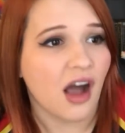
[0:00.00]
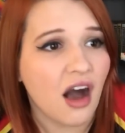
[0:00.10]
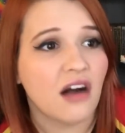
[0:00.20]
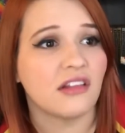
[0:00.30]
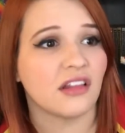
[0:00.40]

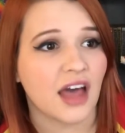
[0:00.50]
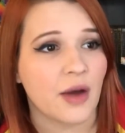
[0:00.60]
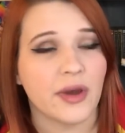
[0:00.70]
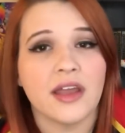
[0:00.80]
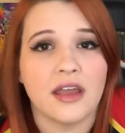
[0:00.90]
I'll
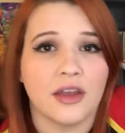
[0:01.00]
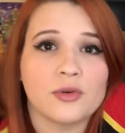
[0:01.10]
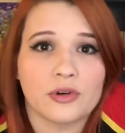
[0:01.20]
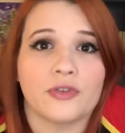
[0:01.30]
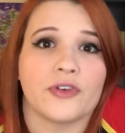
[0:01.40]
allow it in
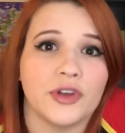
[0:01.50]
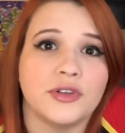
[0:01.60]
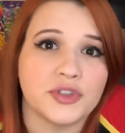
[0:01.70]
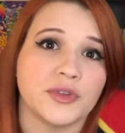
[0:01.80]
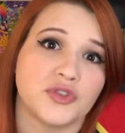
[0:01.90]
order for you
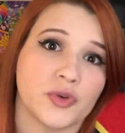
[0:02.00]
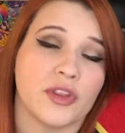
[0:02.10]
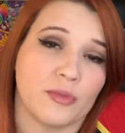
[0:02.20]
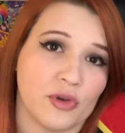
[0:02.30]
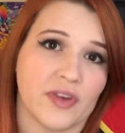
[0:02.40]
to enjoy
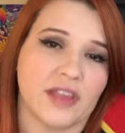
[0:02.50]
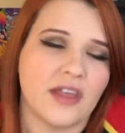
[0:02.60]
the movie.